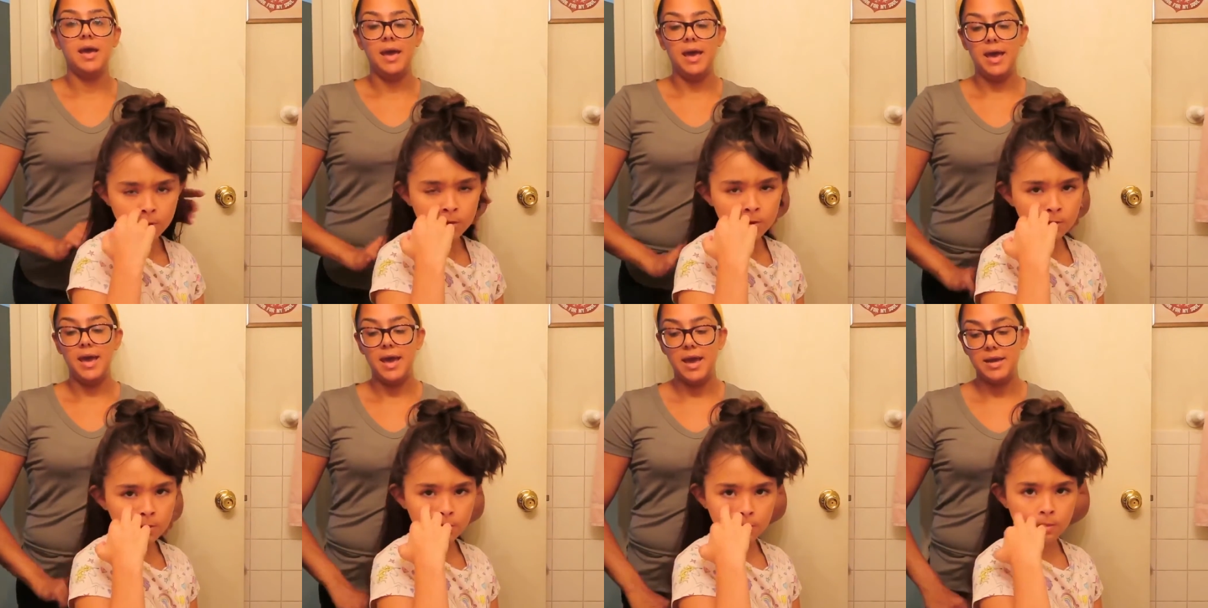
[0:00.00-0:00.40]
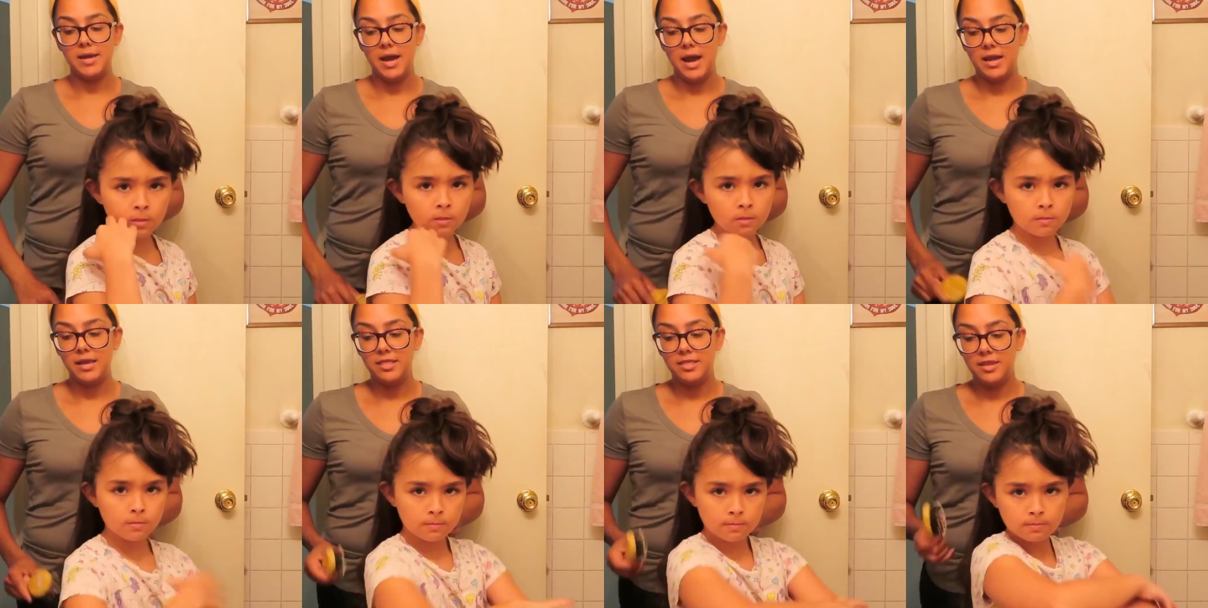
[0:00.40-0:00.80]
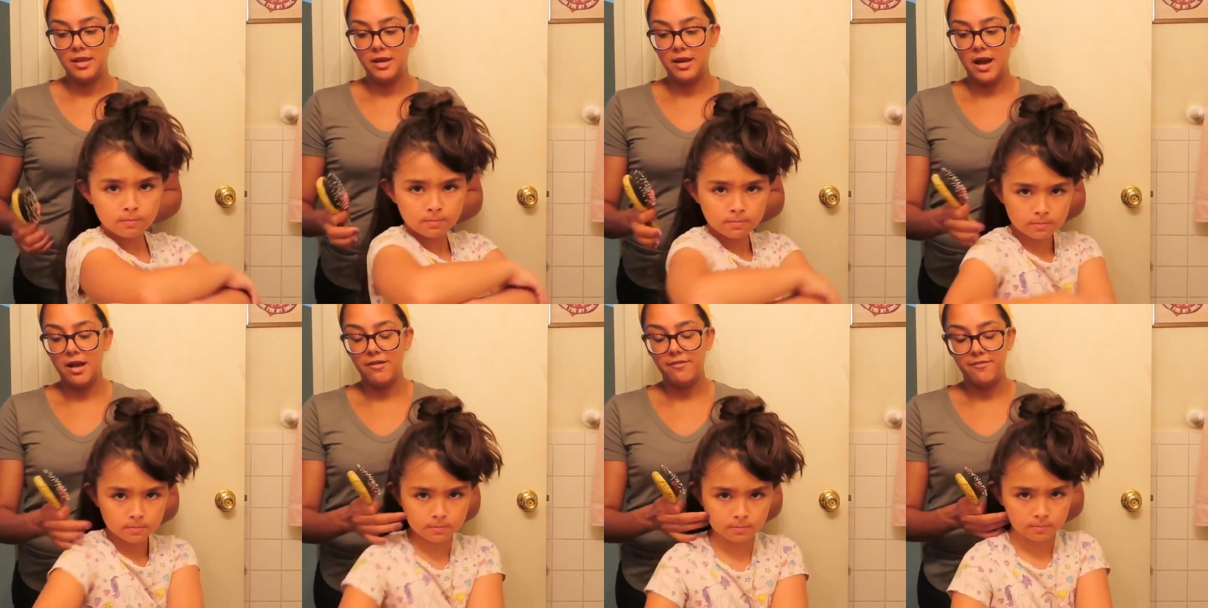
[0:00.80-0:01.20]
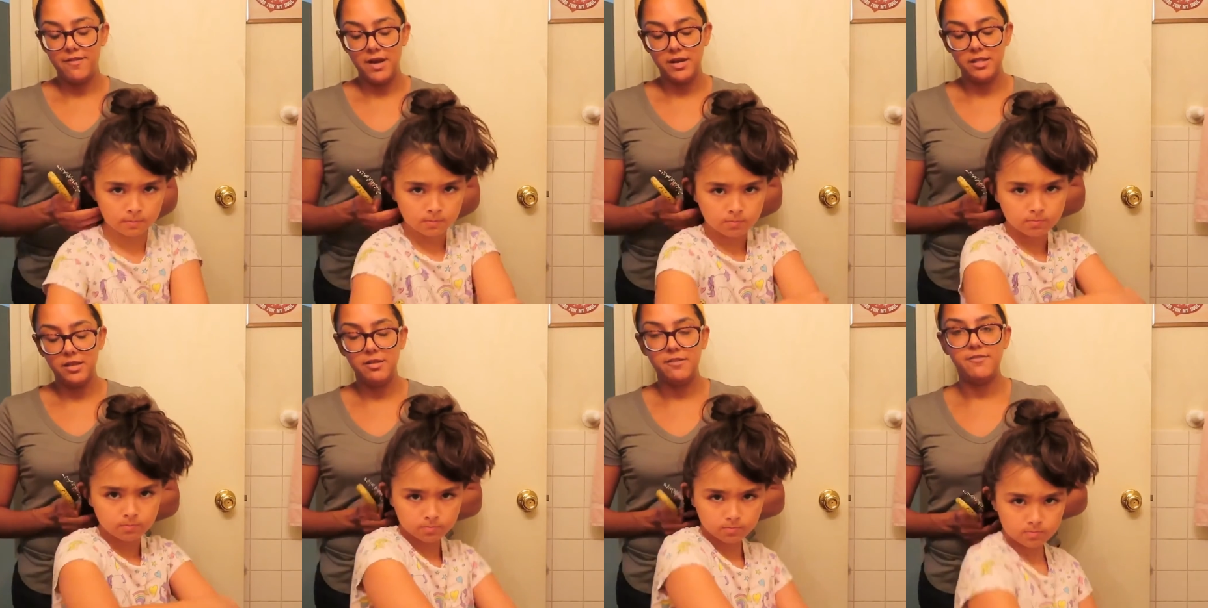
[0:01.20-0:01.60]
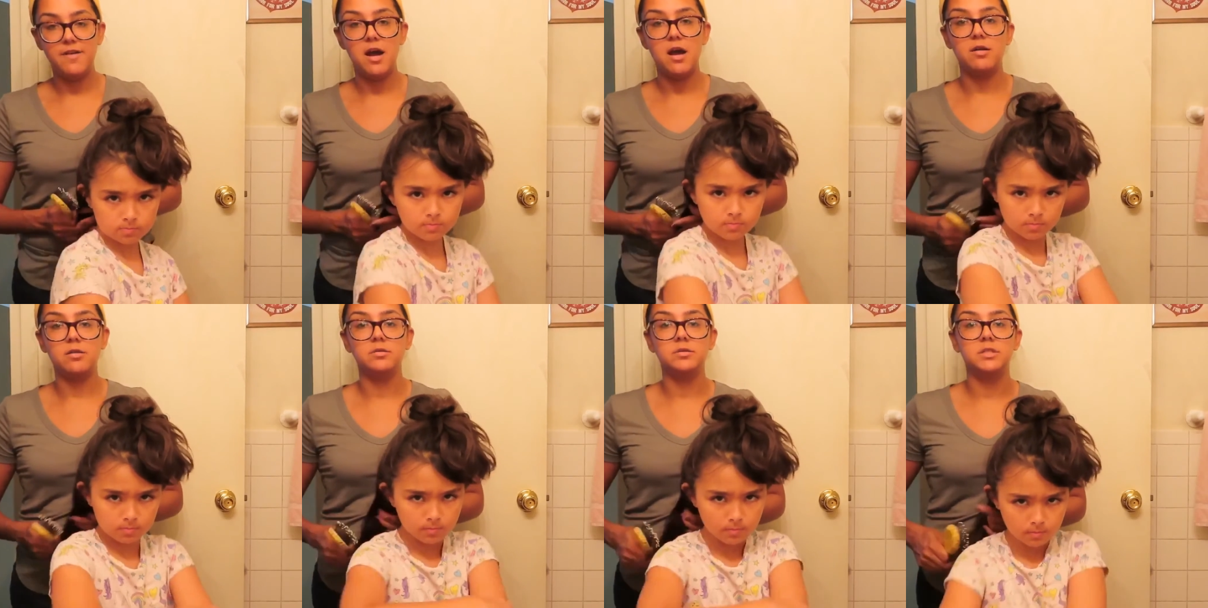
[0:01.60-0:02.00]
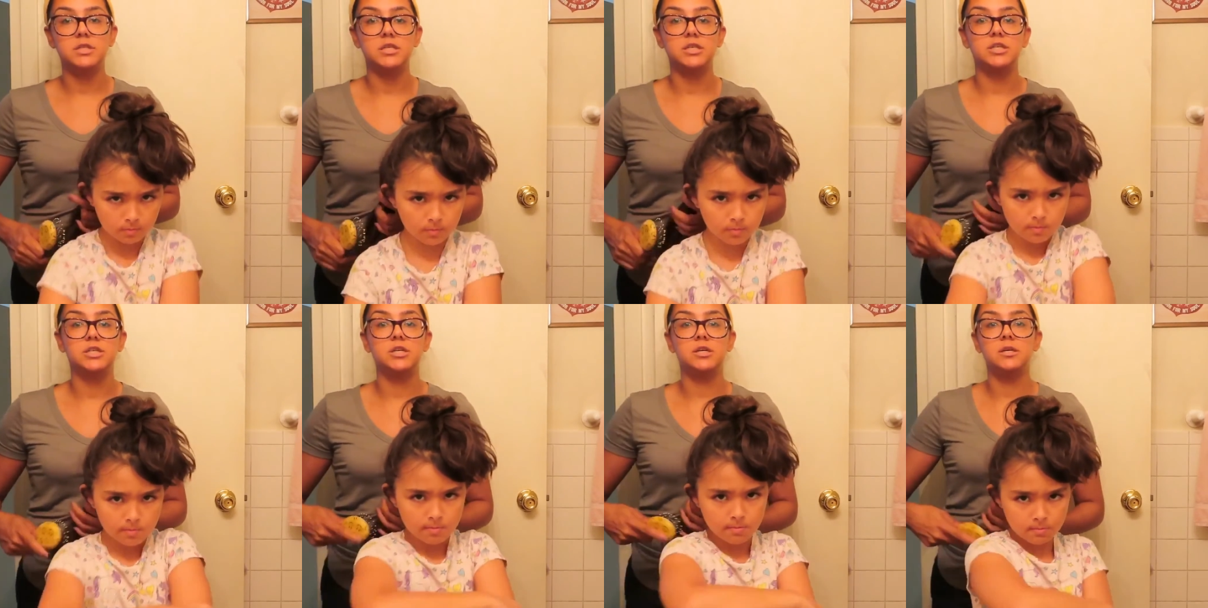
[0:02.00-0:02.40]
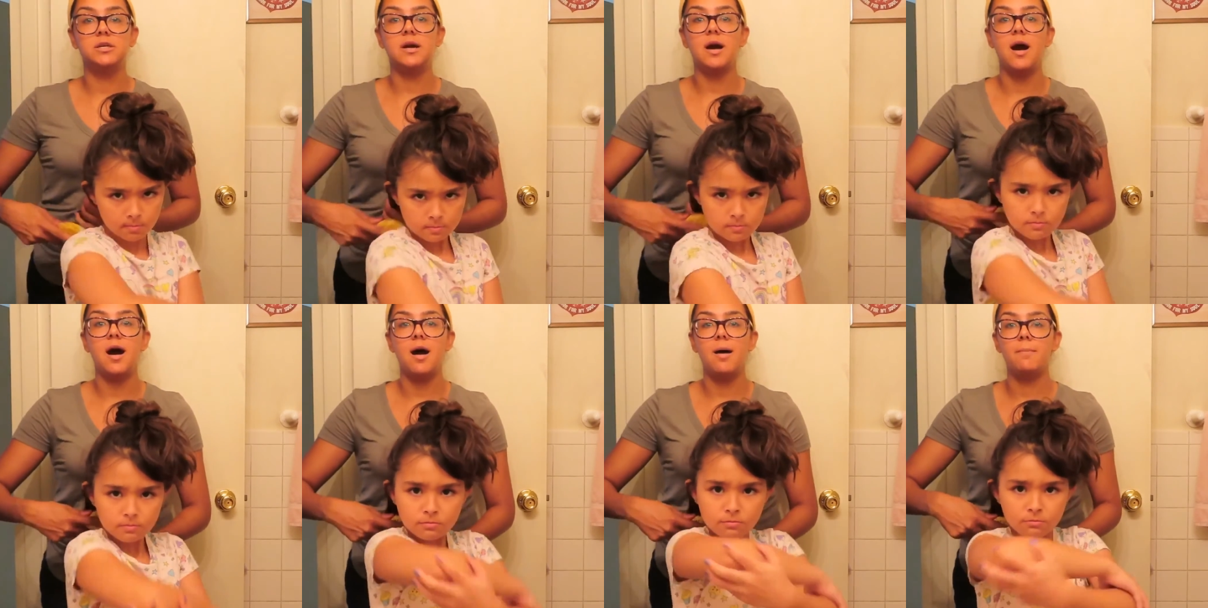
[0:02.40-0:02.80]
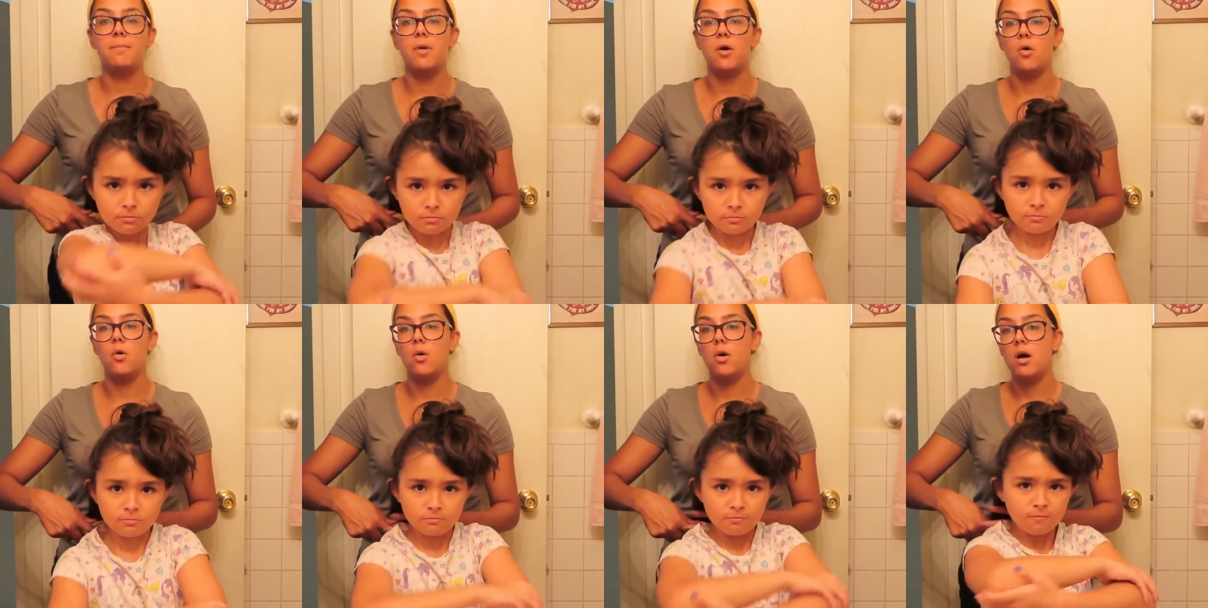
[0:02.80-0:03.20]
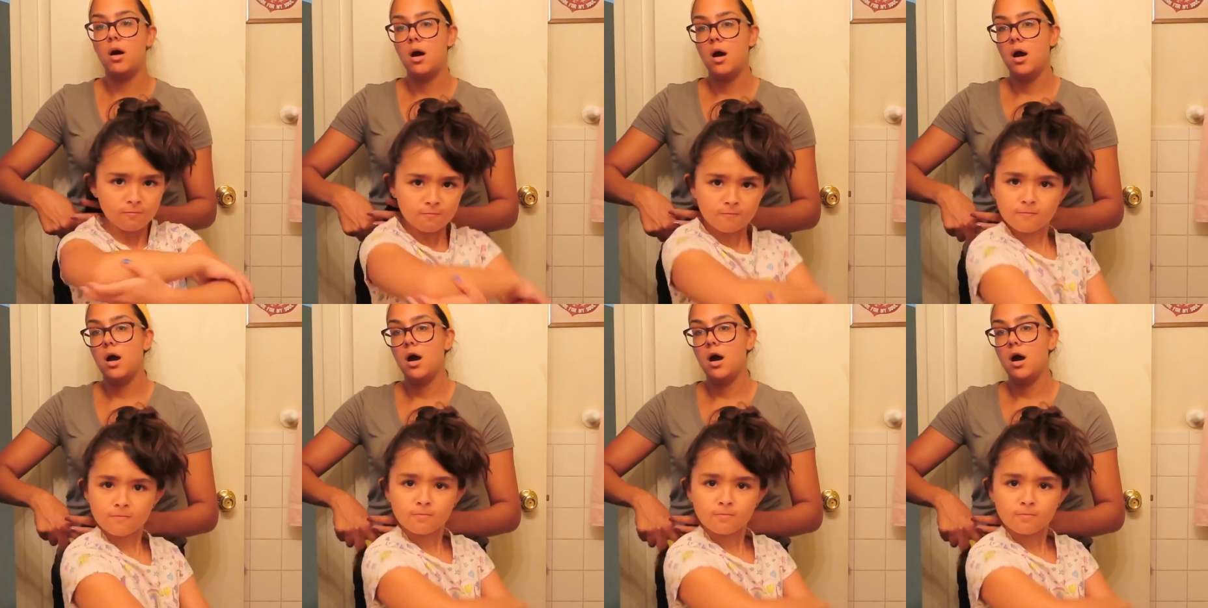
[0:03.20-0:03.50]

Speaker 1: and I think I finally found a good combo